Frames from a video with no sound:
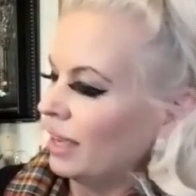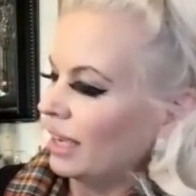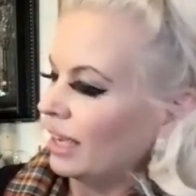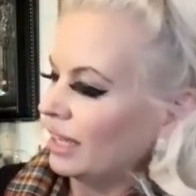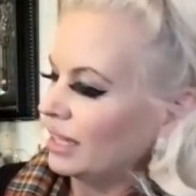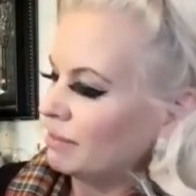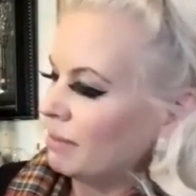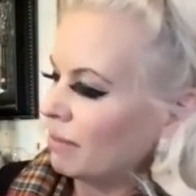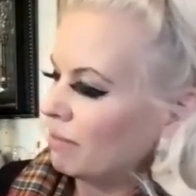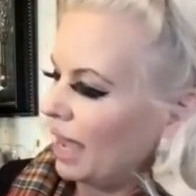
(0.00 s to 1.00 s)
Gillies
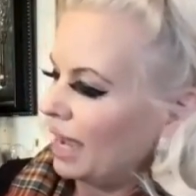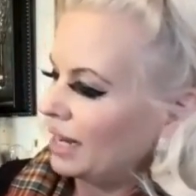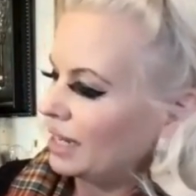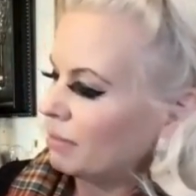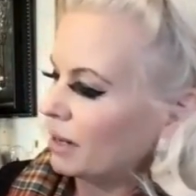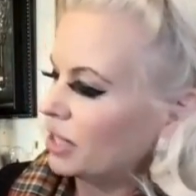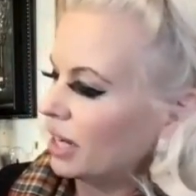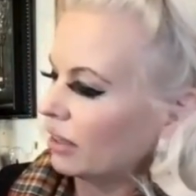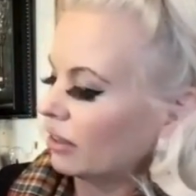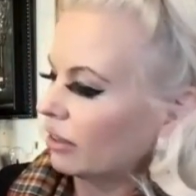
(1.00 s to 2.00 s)
MacBean is
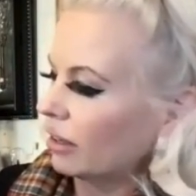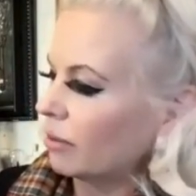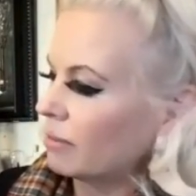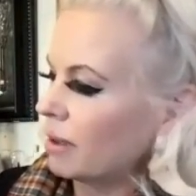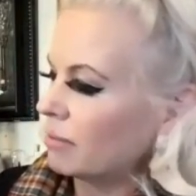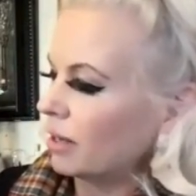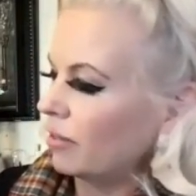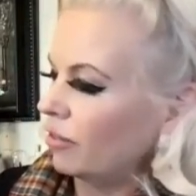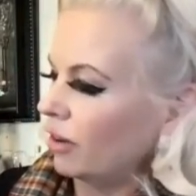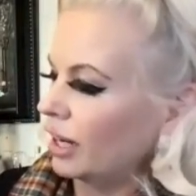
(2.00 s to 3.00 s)
particularly remembered
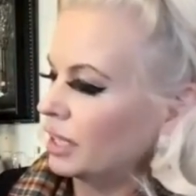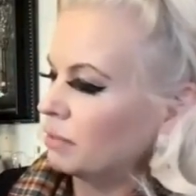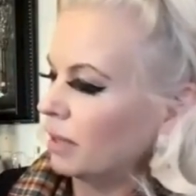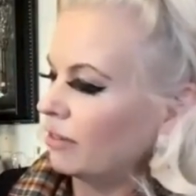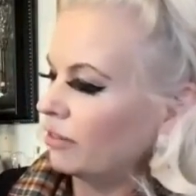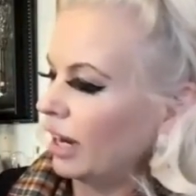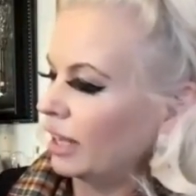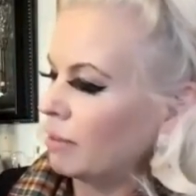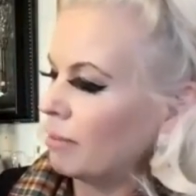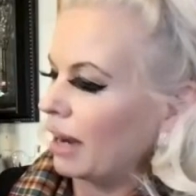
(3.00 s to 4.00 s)
for his bravery at
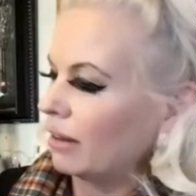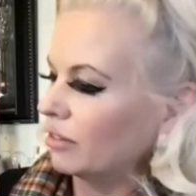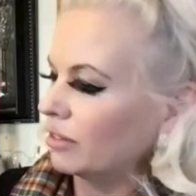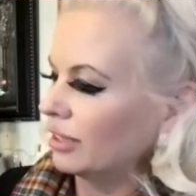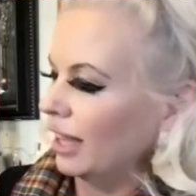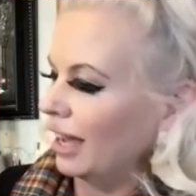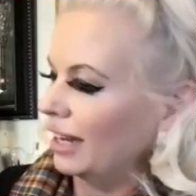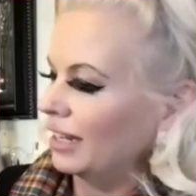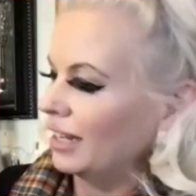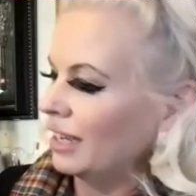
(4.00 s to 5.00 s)
the Battle of
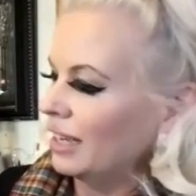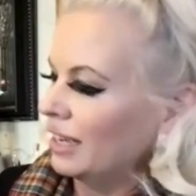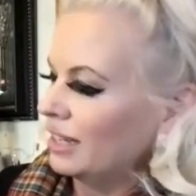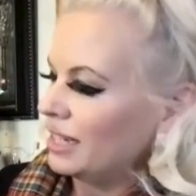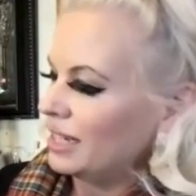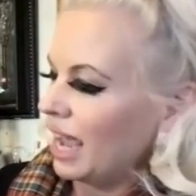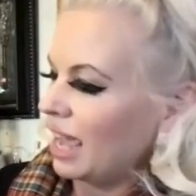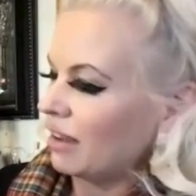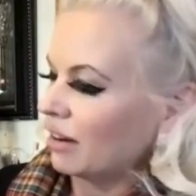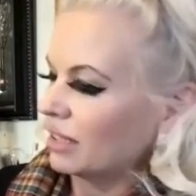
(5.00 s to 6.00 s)
Culloden. Today,
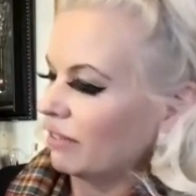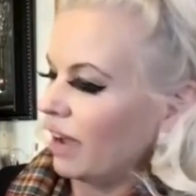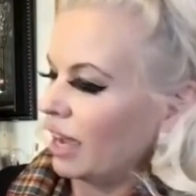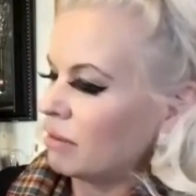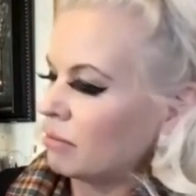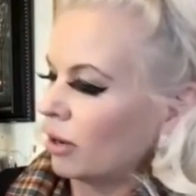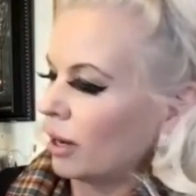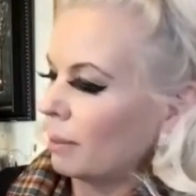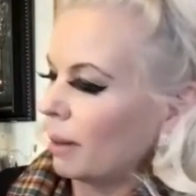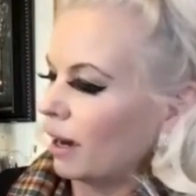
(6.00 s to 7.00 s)
there is a fine memorial
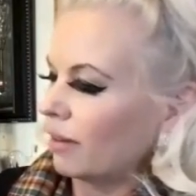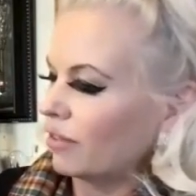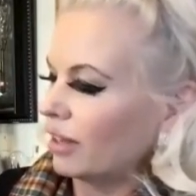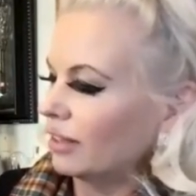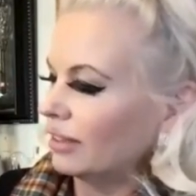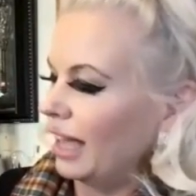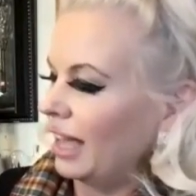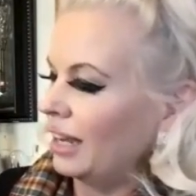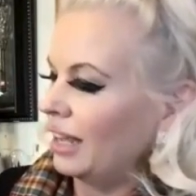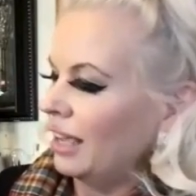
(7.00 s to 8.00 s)
park for the
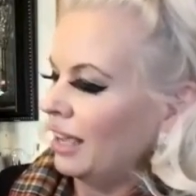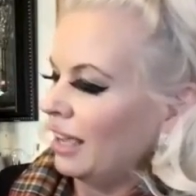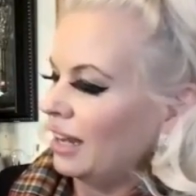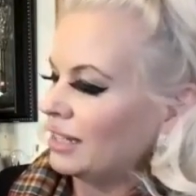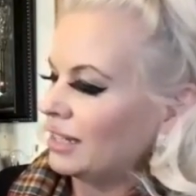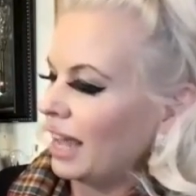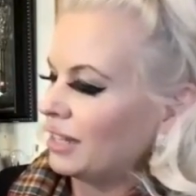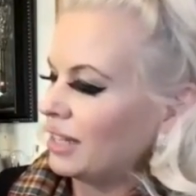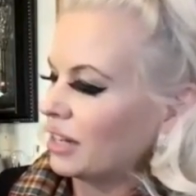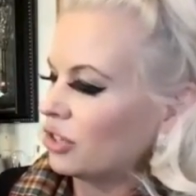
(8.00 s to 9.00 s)
clan in its
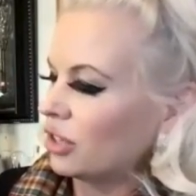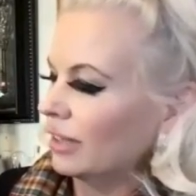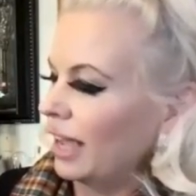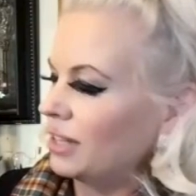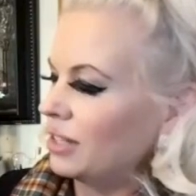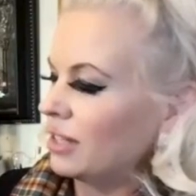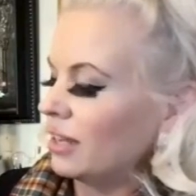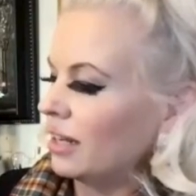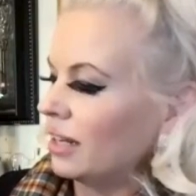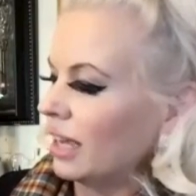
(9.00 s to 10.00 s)
ancestral lands
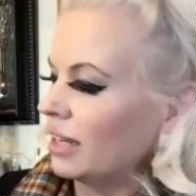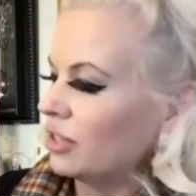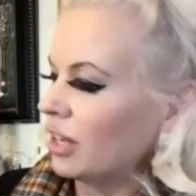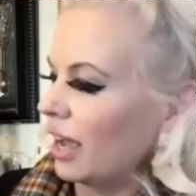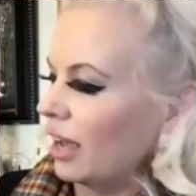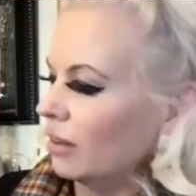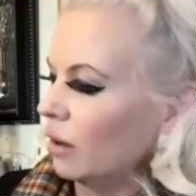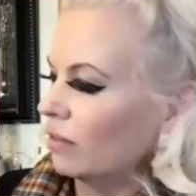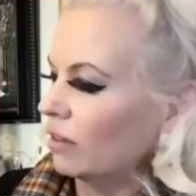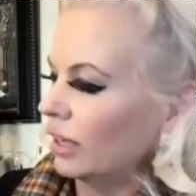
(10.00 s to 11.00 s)
in Kinchile,
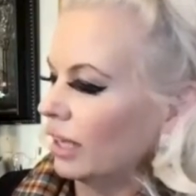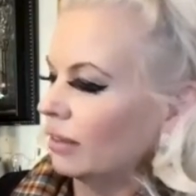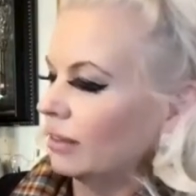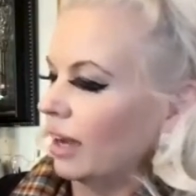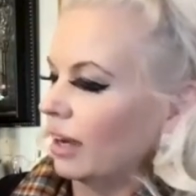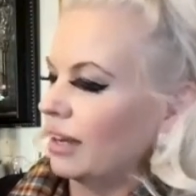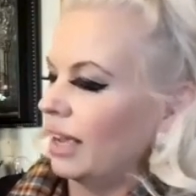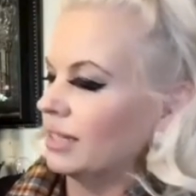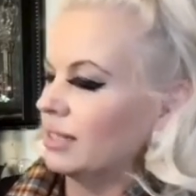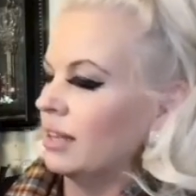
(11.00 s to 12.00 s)
overlooking Loch
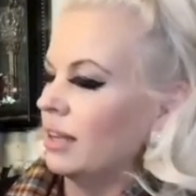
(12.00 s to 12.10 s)
Ness